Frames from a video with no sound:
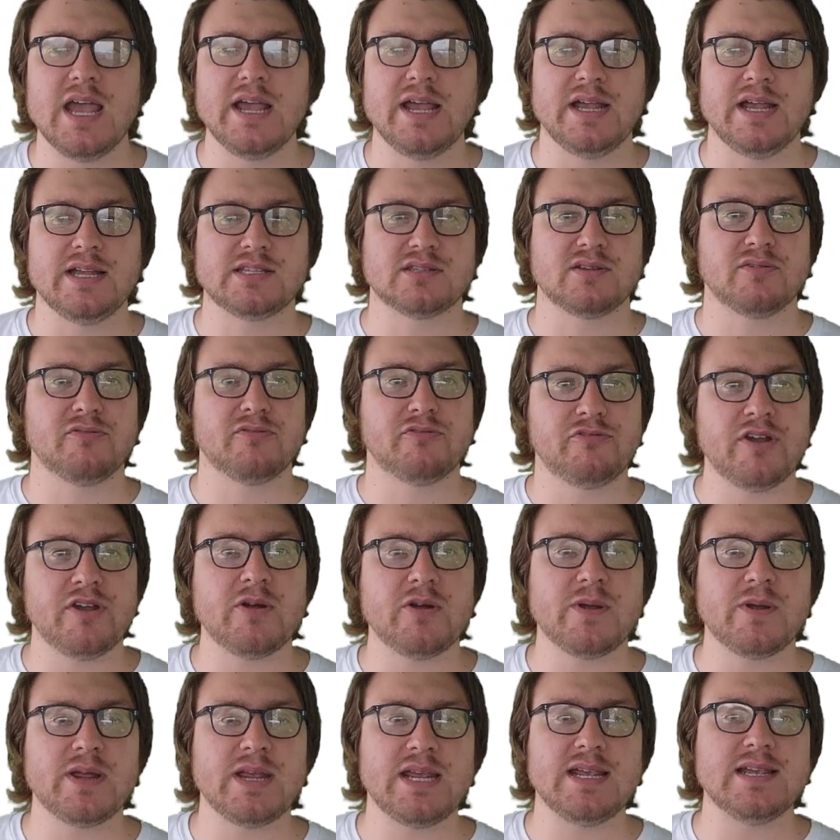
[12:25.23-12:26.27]
It's a
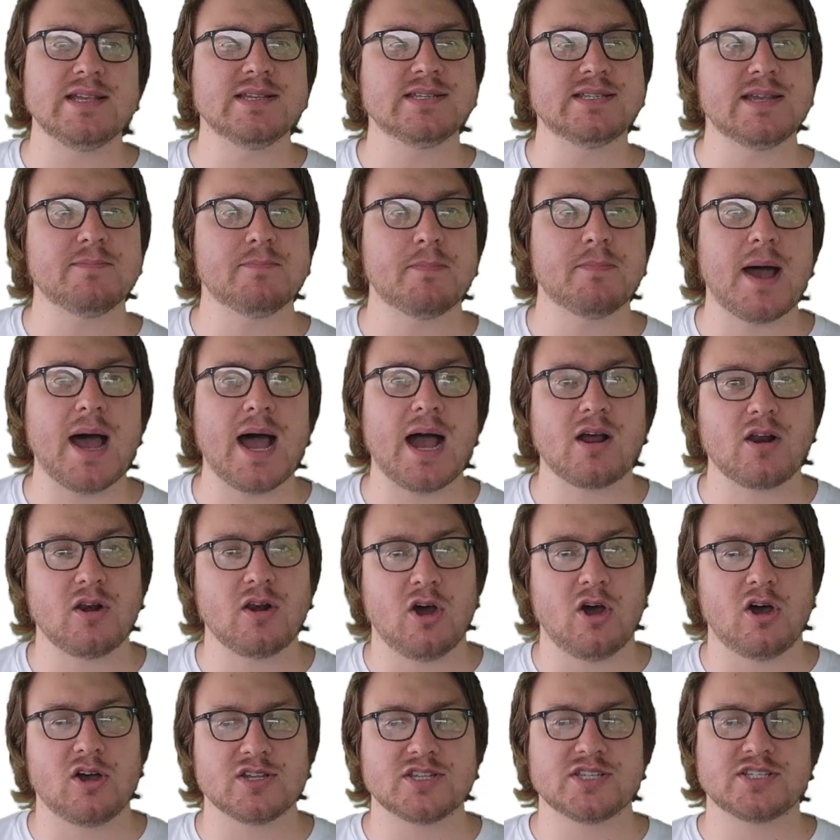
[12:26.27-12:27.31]
very easy mark
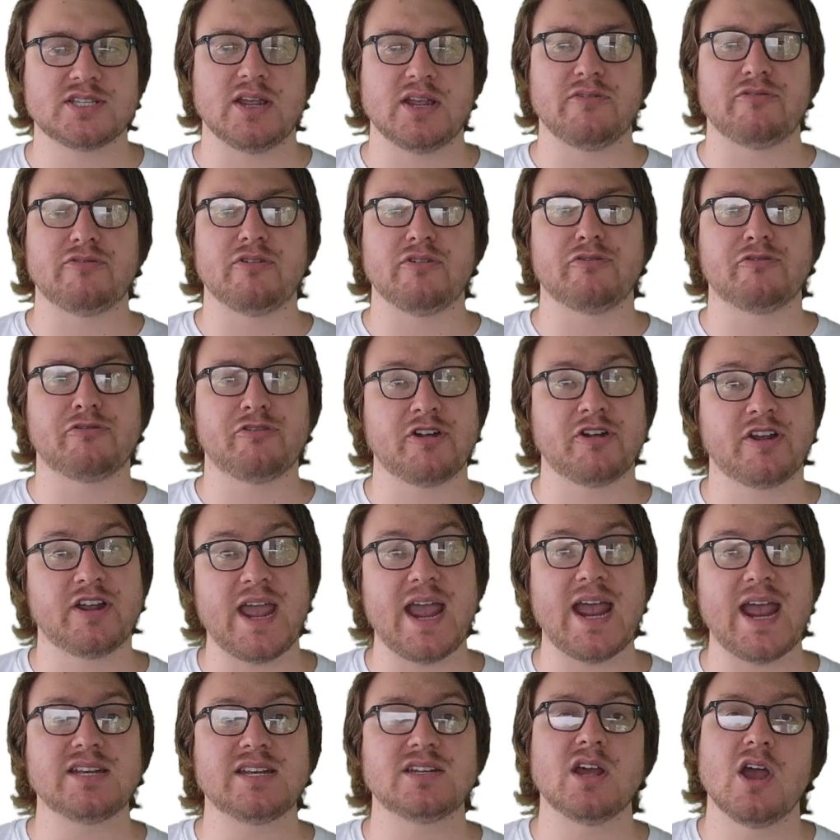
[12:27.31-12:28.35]
lost if you
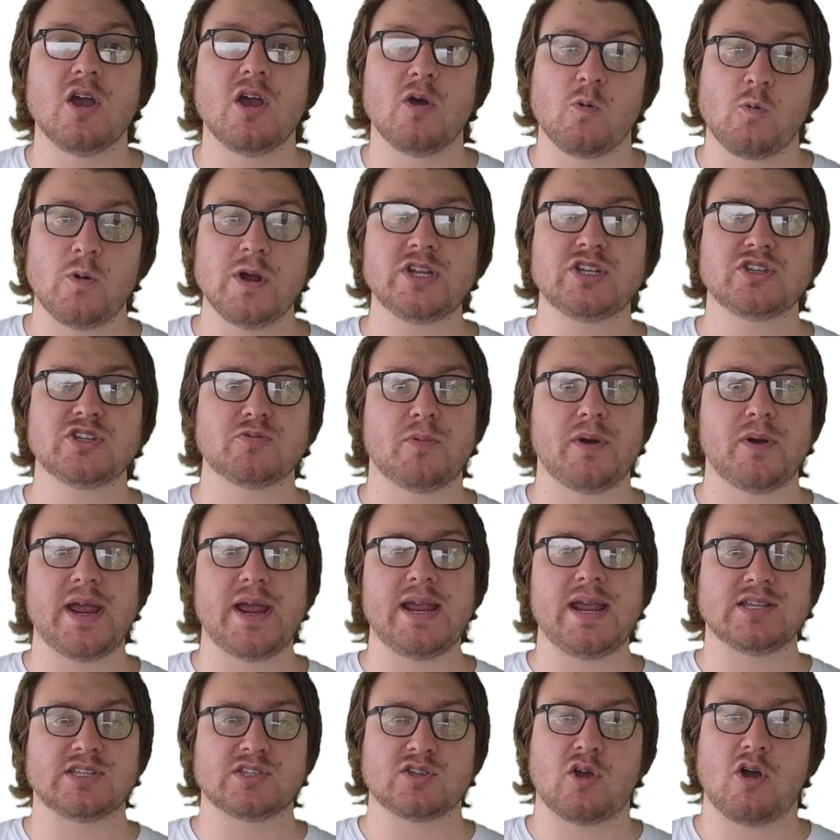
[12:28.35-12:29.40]
forget which way
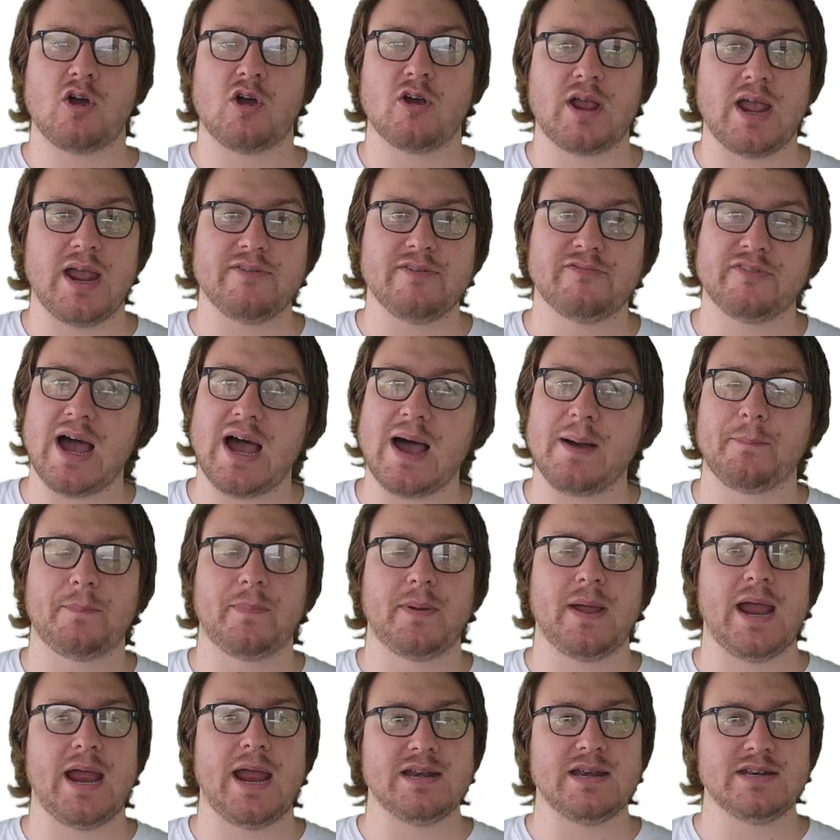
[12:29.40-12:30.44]
is concave up
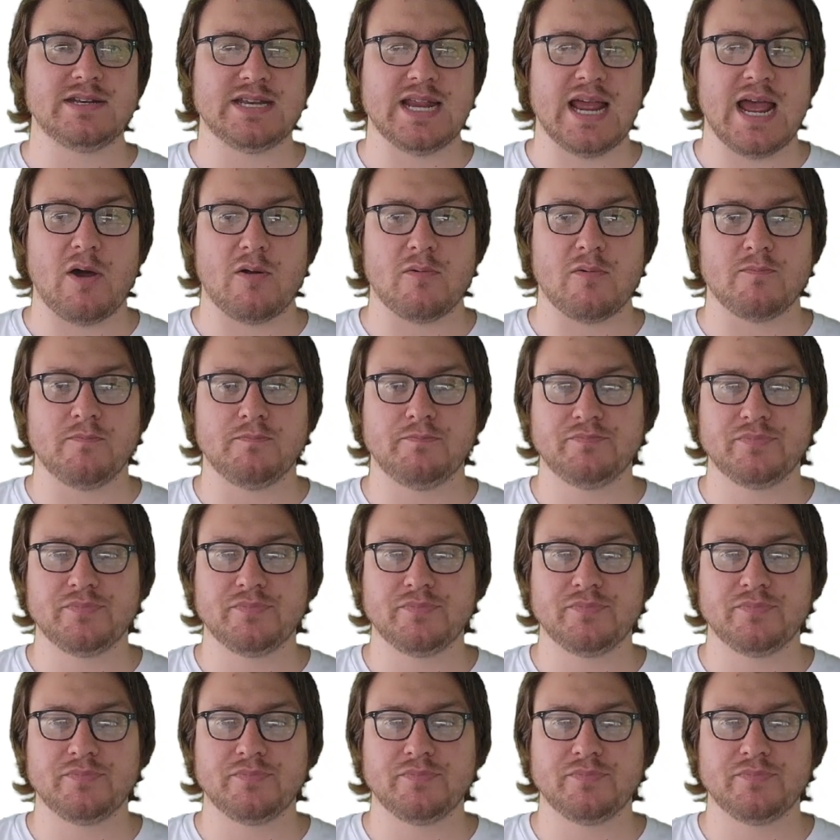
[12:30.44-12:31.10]
and down.